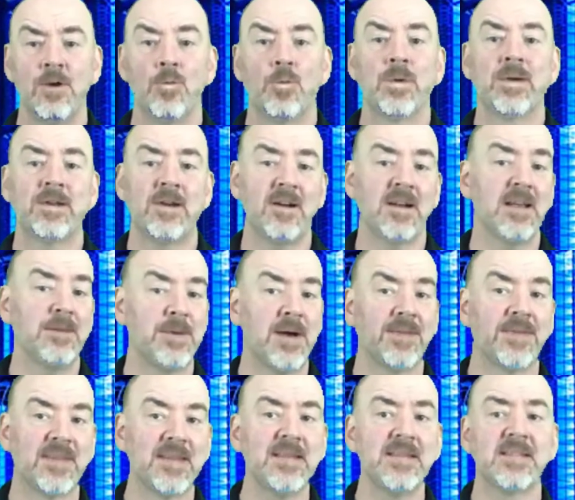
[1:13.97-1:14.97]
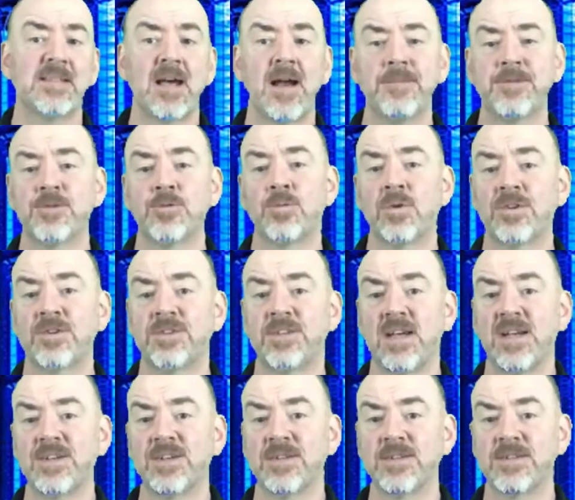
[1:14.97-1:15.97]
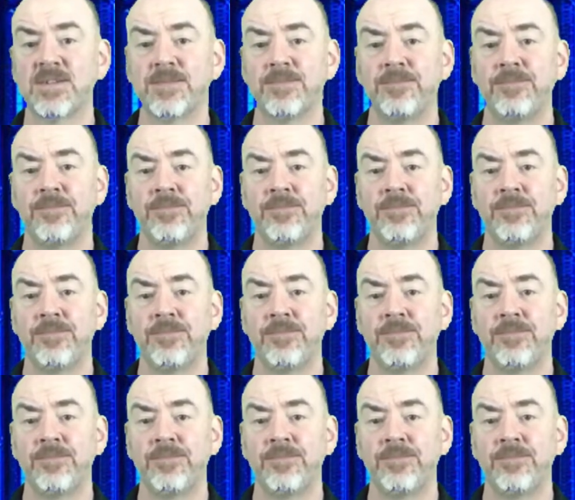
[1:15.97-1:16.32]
when talking about these types of workstations.